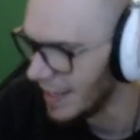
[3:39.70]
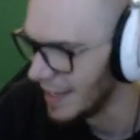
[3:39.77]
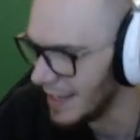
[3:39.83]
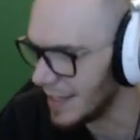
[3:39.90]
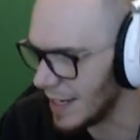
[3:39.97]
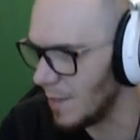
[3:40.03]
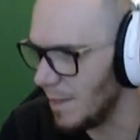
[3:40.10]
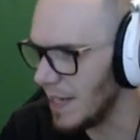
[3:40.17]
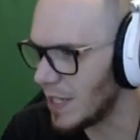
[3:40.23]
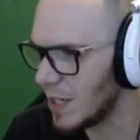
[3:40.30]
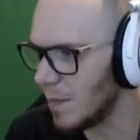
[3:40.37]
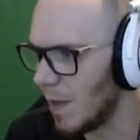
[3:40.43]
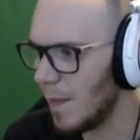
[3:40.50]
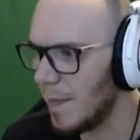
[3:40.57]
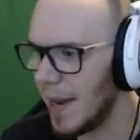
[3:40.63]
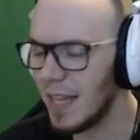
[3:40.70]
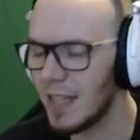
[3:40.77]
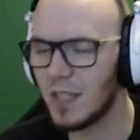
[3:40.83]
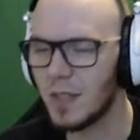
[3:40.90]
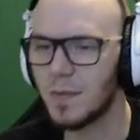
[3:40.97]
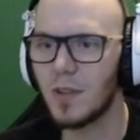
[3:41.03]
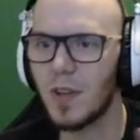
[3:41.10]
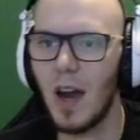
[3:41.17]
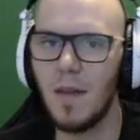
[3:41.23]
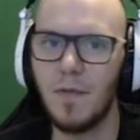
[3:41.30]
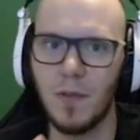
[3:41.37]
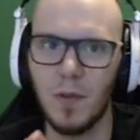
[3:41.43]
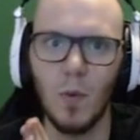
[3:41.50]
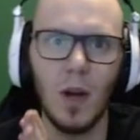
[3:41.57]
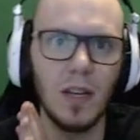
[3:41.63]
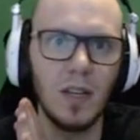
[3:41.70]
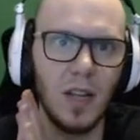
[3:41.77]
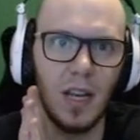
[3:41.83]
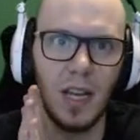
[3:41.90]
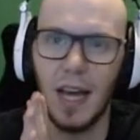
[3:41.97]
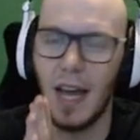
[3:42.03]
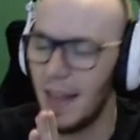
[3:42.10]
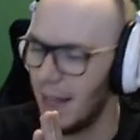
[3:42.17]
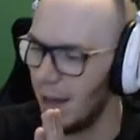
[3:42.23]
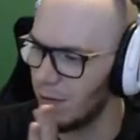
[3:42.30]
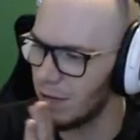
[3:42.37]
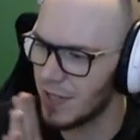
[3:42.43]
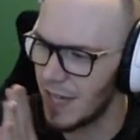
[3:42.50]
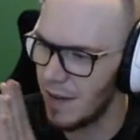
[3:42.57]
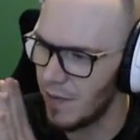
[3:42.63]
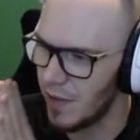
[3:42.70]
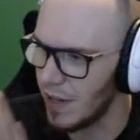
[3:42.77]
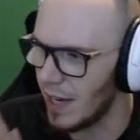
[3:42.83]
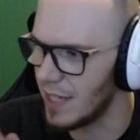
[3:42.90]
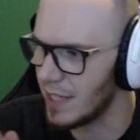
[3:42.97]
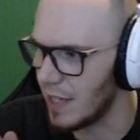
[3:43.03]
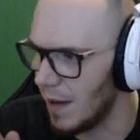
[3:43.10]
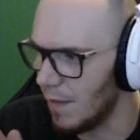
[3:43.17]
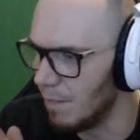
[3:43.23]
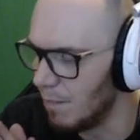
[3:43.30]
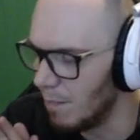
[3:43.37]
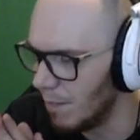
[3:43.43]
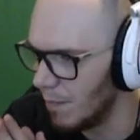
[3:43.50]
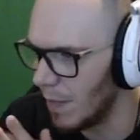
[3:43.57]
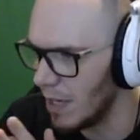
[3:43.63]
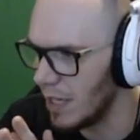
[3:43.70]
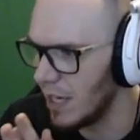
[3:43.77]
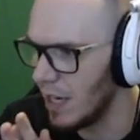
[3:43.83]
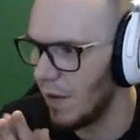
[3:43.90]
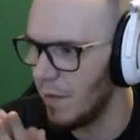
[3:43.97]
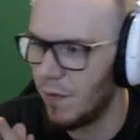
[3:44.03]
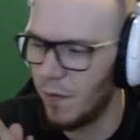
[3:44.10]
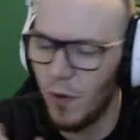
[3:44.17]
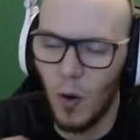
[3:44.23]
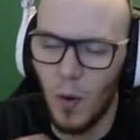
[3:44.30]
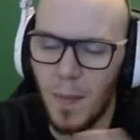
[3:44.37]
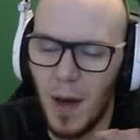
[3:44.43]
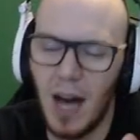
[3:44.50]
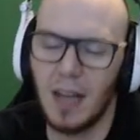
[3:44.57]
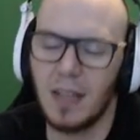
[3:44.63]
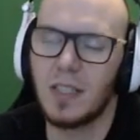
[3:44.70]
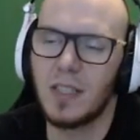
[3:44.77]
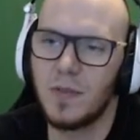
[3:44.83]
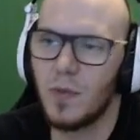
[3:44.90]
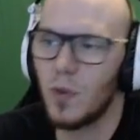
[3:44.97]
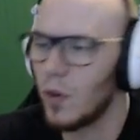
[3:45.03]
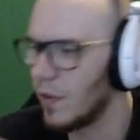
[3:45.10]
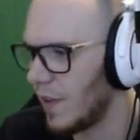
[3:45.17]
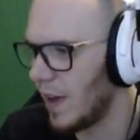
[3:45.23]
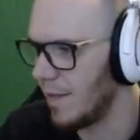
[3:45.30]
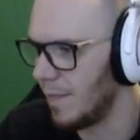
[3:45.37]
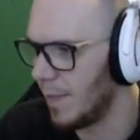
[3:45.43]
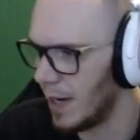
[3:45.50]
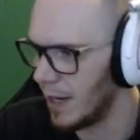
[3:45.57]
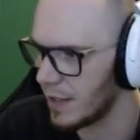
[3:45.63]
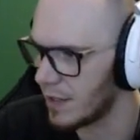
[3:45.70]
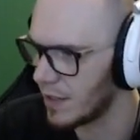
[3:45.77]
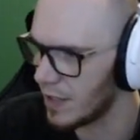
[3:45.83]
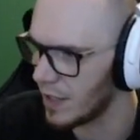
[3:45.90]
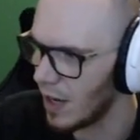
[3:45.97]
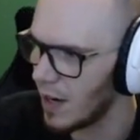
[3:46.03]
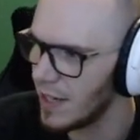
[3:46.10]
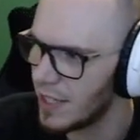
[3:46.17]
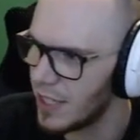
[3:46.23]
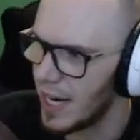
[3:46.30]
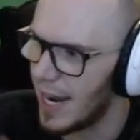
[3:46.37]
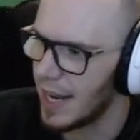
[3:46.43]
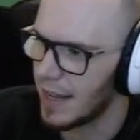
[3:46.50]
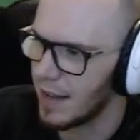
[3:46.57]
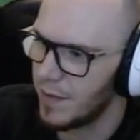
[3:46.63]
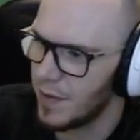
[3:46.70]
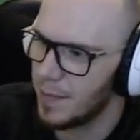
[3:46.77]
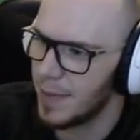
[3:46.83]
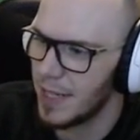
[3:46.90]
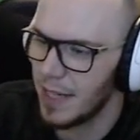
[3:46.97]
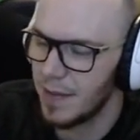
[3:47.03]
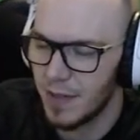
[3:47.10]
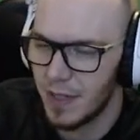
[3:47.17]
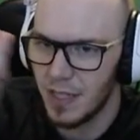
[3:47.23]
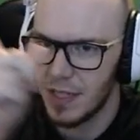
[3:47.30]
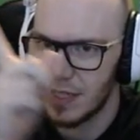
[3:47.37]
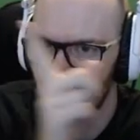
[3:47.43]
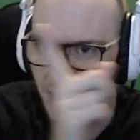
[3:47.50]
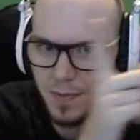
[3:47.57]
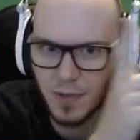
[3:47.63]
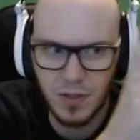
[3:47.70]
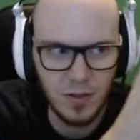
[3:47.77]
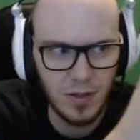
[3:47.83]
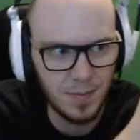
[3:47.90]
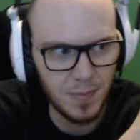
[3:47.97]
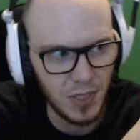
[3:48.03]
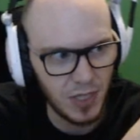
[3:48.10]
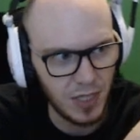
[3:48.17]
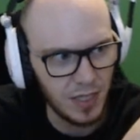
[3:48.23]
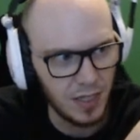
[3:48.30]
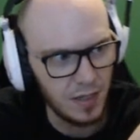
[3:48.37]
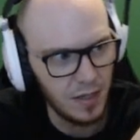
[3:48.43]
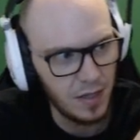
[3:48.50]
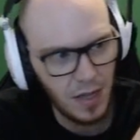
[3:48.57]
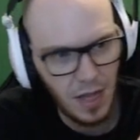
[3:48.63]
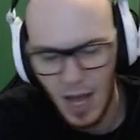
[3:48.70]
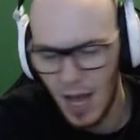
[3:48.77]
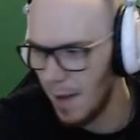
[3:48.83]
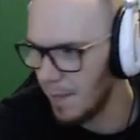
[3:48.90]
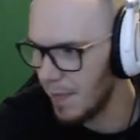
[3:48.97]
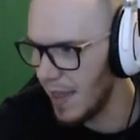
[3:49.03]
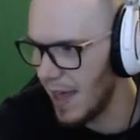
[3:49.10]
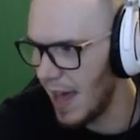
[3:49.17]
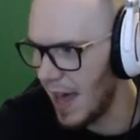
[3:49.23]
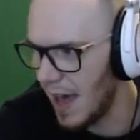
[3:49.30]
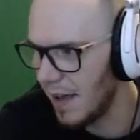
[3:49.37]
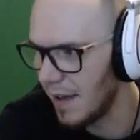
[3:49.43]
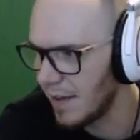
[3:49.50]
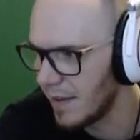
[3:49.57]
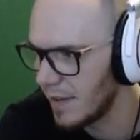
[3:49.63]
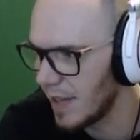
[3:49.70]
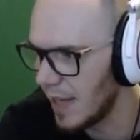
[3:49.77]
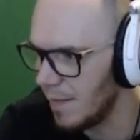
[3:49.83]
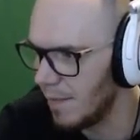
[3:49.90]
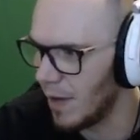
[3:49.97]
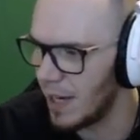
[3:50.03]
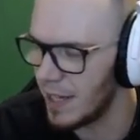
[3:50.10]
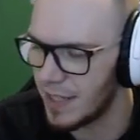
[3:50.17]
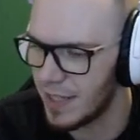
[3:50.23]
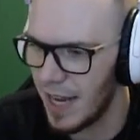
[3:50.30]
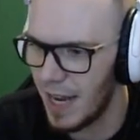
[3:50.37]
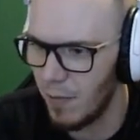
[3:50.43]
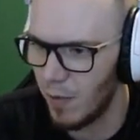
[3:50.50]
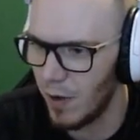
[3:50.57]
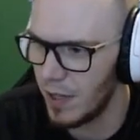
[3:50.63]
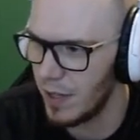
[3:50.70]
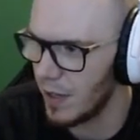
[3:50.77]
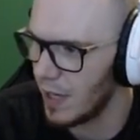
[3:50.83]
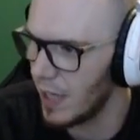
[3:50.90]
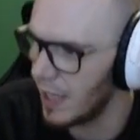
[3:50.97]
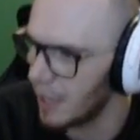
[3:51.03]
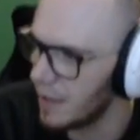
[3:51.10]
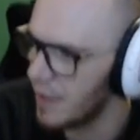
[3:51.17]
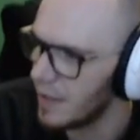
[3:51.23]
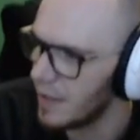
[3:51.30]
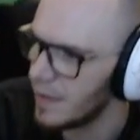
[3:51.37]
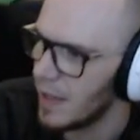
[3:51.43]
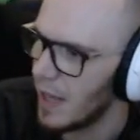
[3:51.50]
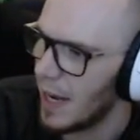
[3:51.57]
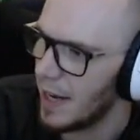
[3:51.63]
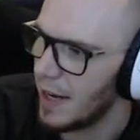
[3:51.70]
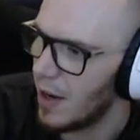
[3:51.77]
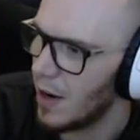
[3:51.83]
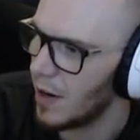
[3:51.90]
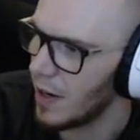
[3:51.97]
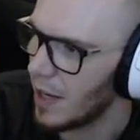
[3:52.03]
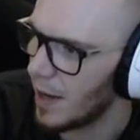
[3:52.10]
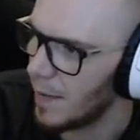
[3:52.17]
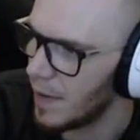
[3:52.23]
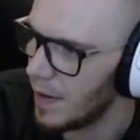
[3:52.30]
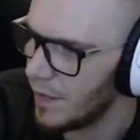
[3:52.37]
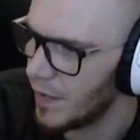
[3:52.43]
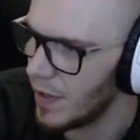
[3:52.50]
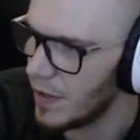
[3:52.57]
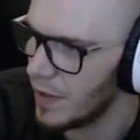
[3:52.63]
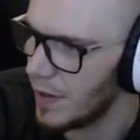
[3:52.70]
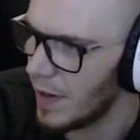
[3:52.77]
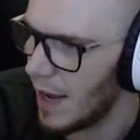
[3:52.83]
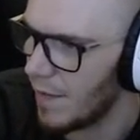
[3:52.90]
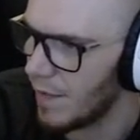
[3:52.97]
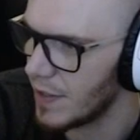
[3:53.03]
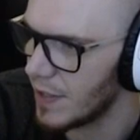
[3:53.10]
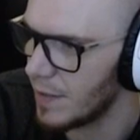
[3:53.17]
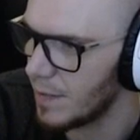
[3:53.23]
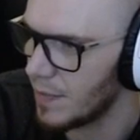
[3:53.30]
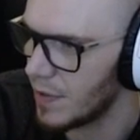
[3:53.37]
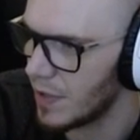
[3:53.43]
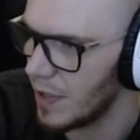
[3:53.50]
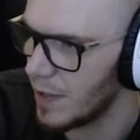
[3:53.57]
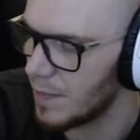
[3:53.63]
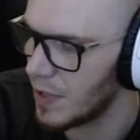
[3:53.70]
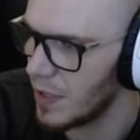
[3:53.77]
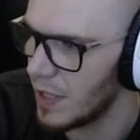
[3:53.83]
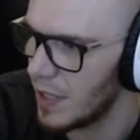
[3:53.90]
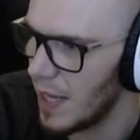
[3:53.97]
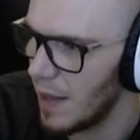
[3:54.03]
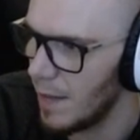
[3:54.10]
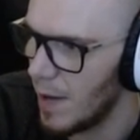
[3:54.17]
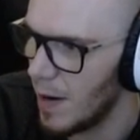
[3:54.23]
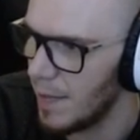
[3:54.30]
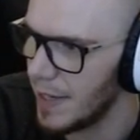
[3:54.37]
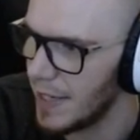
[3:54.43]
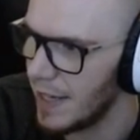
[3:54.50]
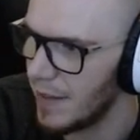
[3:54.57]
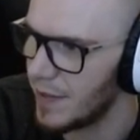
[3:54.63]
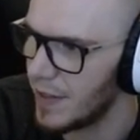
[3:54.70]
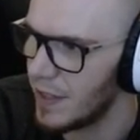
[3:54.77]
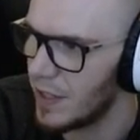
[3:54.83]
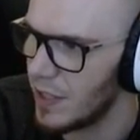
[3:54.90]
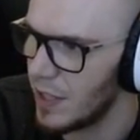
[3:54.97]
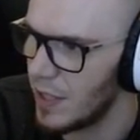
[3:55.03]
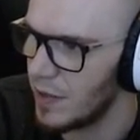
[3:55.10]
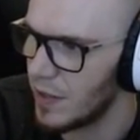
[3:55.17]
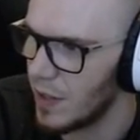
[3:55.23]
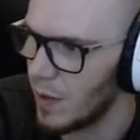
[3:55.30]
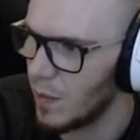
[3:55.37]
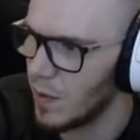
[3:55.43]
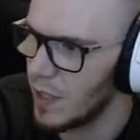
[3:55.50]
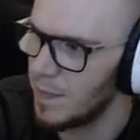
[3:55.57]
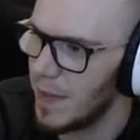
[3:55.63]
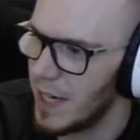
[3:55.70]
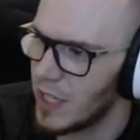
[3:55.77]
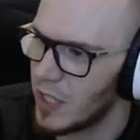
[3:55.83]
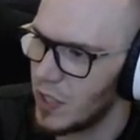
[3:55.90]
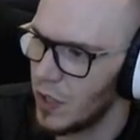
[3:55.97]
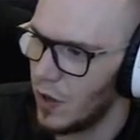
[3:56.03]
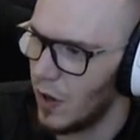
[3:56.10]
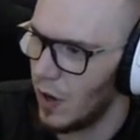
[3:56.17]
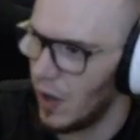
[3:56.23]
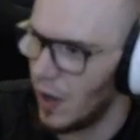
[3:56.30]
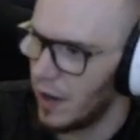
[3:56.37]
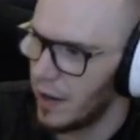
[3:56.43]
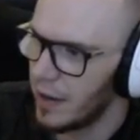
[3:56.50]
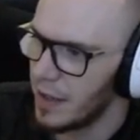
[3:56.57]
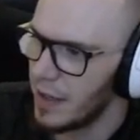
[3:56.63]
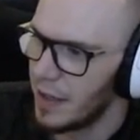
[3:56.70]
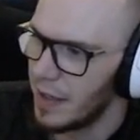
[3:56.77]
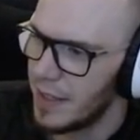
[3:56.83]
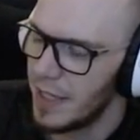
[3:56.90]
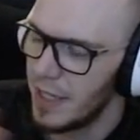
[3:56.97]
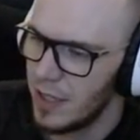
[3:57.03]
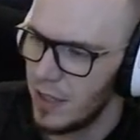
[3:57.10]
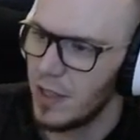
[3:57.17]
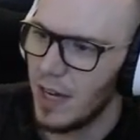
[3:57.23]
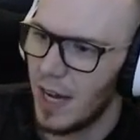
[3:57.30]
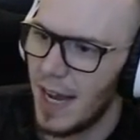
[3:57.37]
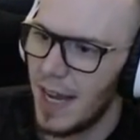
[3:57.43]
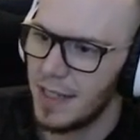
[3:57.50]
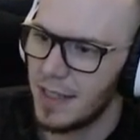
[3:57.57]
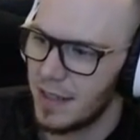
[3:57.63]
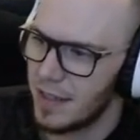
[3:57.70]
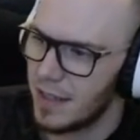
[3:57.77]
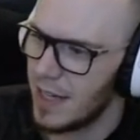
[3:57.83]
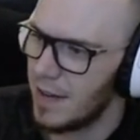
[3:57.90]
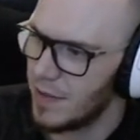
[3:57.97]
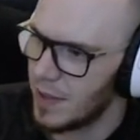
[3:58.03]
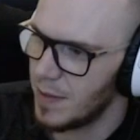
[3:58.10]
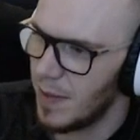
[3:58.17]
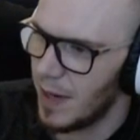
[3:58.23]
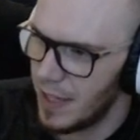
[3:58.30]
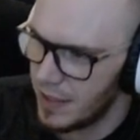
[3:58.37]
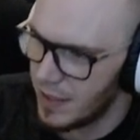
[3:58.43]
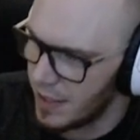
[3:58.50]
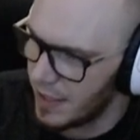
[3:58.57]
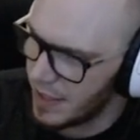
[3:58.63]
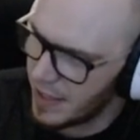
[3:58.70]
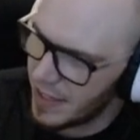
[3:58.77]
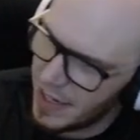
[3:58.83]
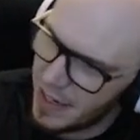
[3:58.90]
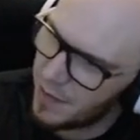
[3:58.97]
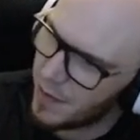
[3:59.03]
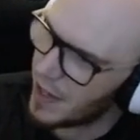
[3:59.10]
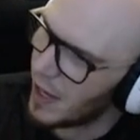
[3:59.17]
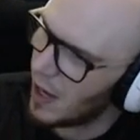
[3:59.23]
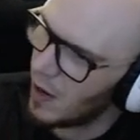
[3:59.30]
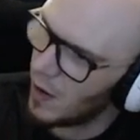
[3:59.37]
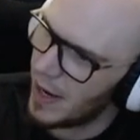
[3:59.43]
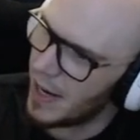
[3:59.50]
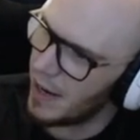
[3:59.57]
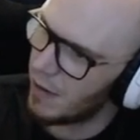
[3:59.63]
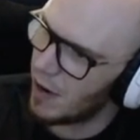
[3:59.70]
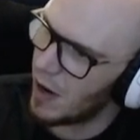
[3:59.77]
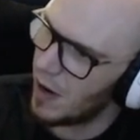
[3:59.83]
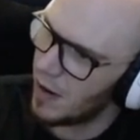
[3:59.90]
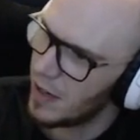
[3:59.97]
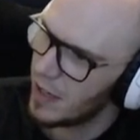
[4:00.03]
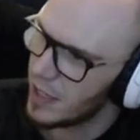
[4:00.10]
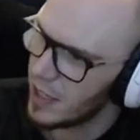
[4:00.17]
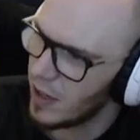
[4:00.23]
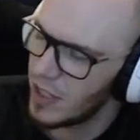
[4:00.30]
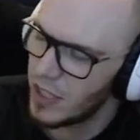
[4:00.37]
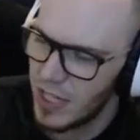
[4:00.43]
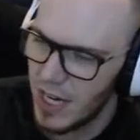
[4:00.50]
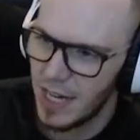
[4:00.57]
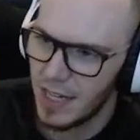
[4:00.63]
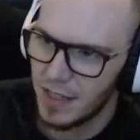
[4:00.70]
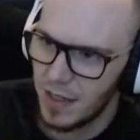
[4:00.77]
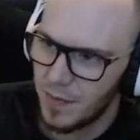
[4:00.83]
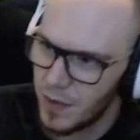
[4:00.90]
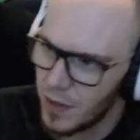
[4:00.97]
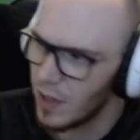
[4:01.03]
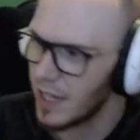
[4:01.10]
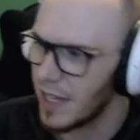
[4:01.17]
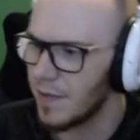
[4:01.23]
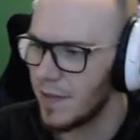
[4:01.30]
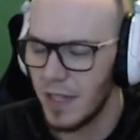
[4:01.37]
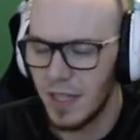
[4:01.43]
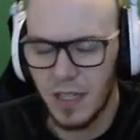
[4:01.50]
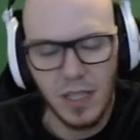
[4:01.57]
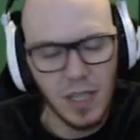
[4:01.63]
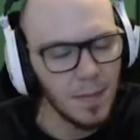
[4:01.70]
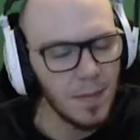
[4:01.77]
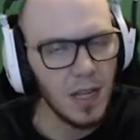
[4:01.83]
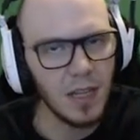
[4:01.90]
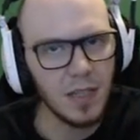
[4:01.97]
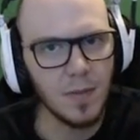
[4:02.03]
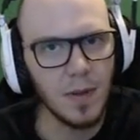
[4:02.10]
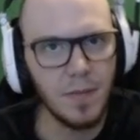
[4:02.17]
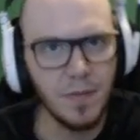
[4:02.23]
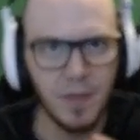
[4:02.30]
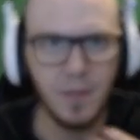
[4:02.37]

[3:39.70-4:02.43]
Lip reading: So it means you might be able to subscribe for $1, and that will save you guys $4 or $5. So go and check if you've been gifted a subscription. Up there, it might say $1. I know a couple of you do have a subscription at the moment gifted to you, so I want to make sure that you guys save some money. So did the Evil Girl, Eero, go and check, see if you got gifted a sub last month.